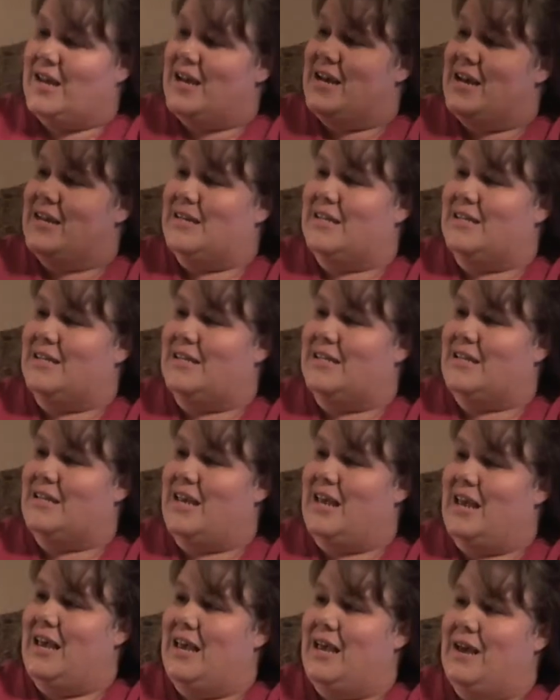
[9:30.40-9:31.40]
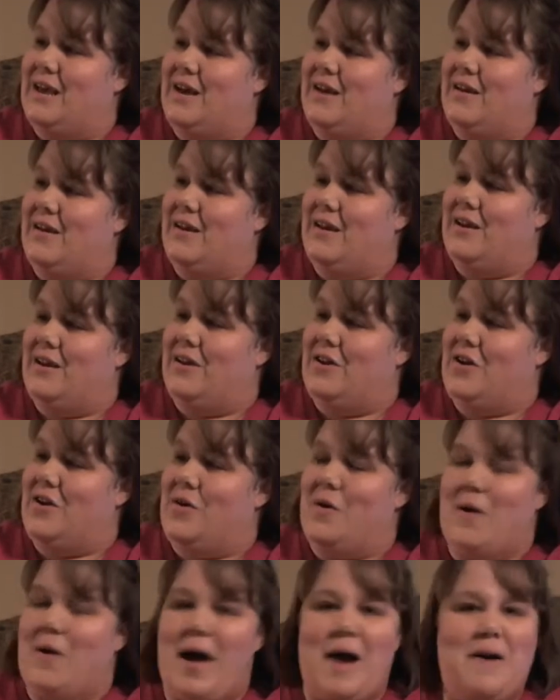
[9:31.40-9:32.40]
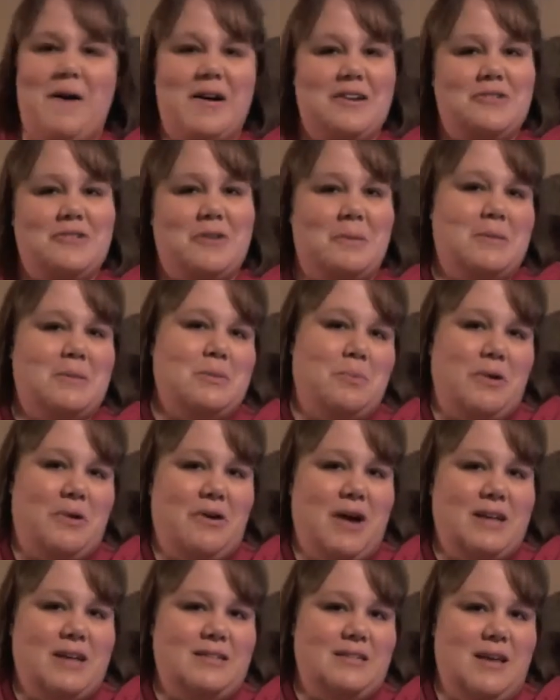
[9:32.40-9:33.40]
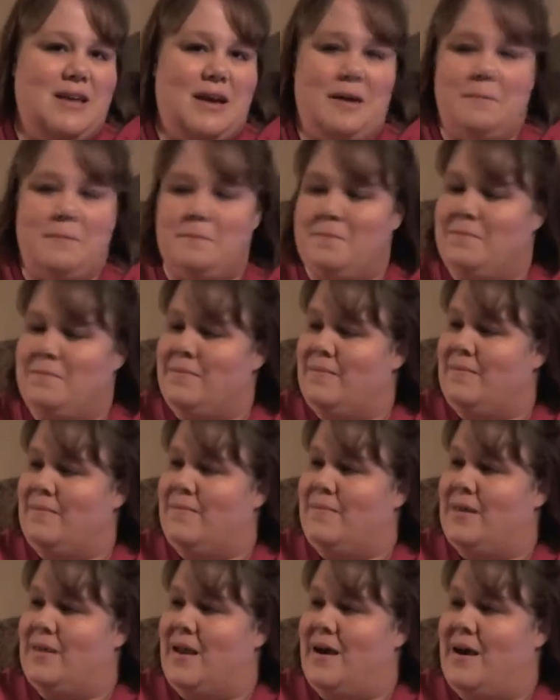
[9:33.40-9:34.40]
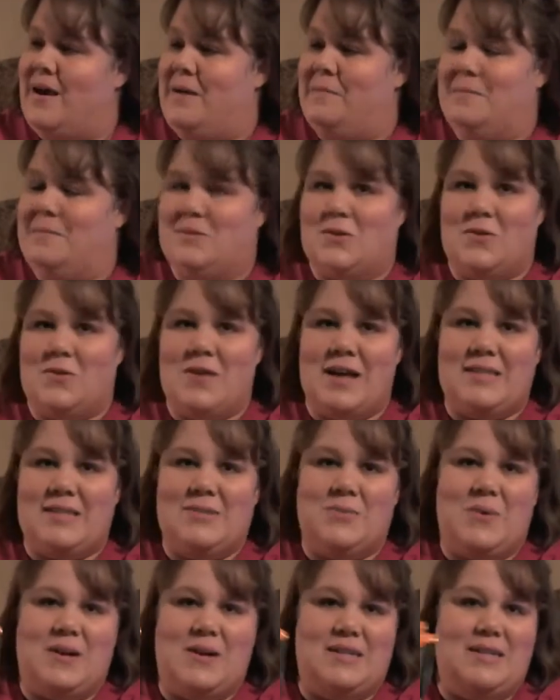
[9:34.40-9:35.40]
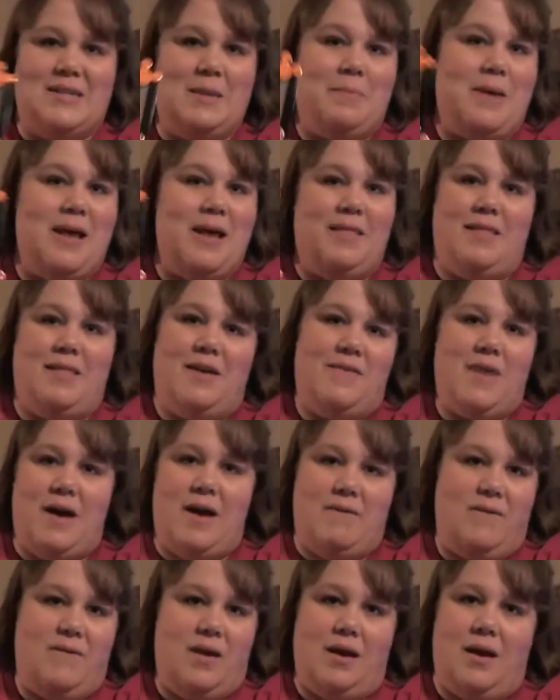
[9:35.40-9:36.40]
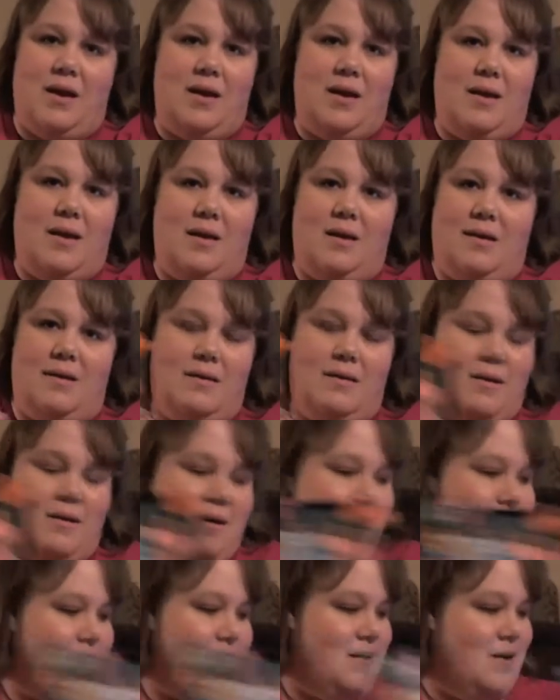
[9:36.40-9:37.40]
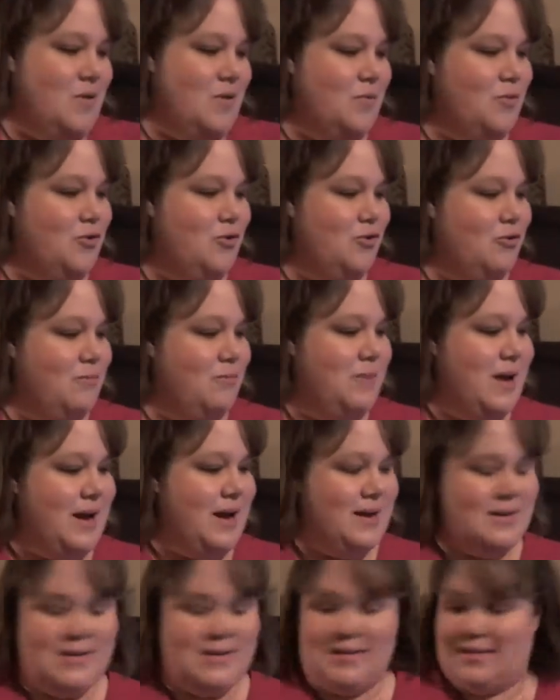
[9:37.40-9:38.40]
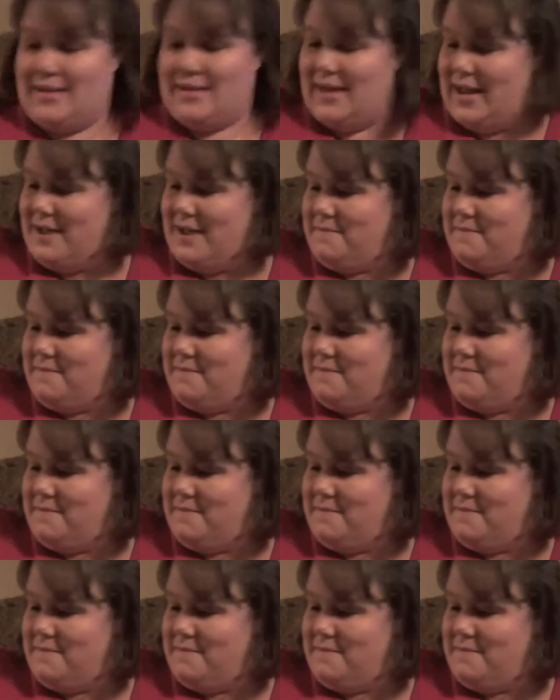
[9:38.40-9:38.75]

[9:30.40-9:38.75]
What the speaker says: to see, you know, how our trip's progressing. So that's one tip I love having in a room at Disney.